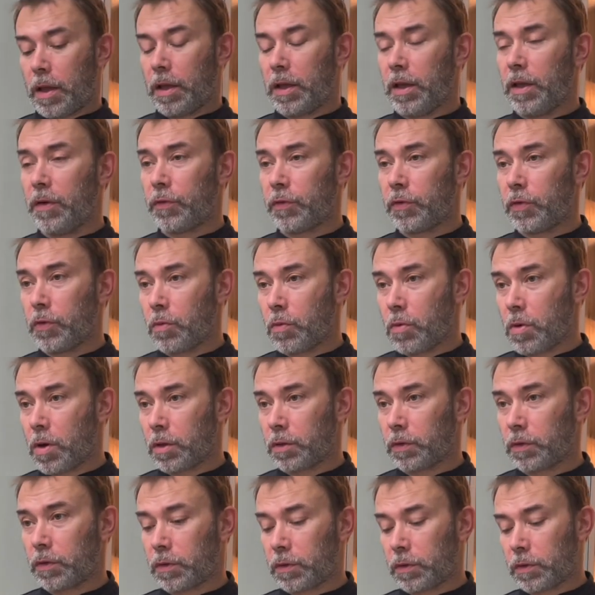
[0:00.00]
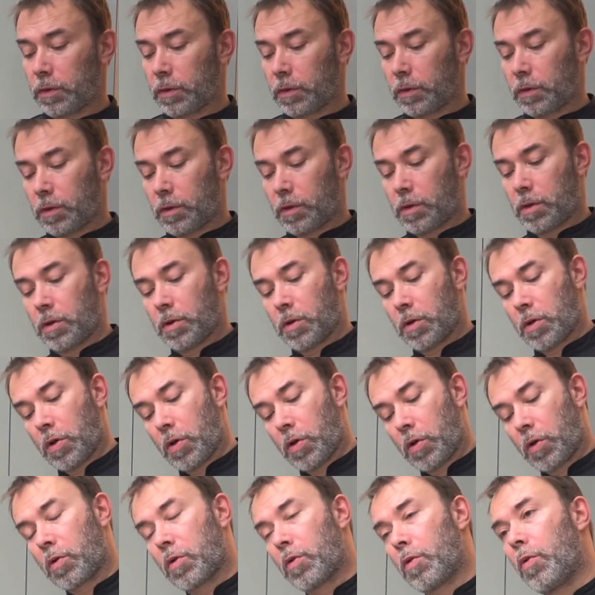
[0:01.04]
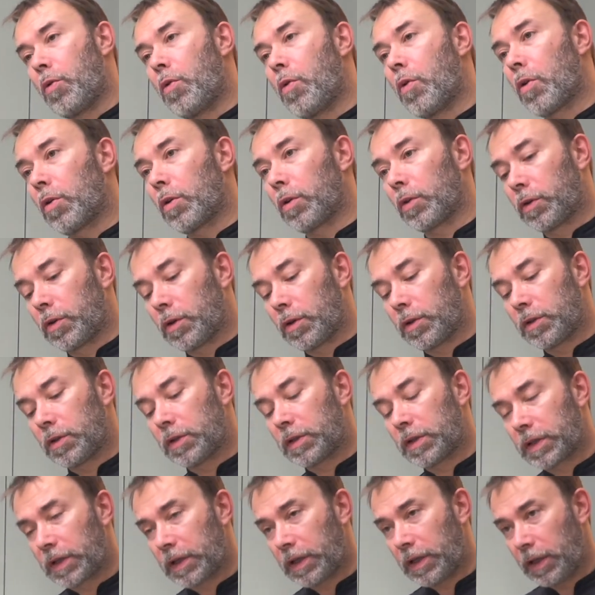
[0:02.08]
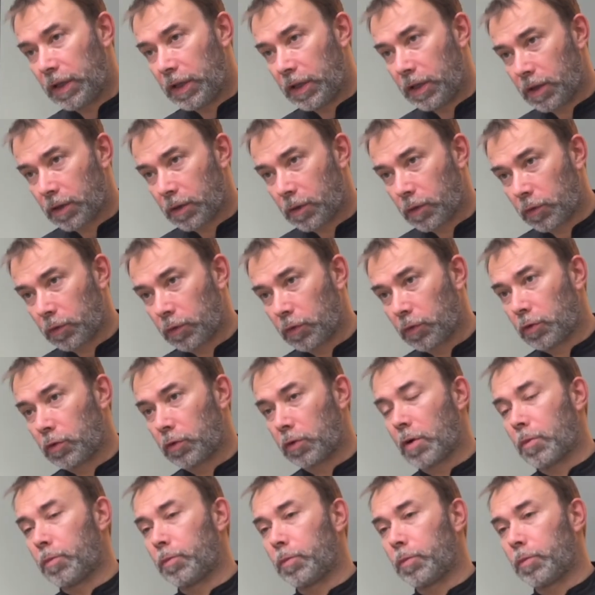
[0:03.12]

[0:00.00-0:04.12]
If you want a golden skin on top,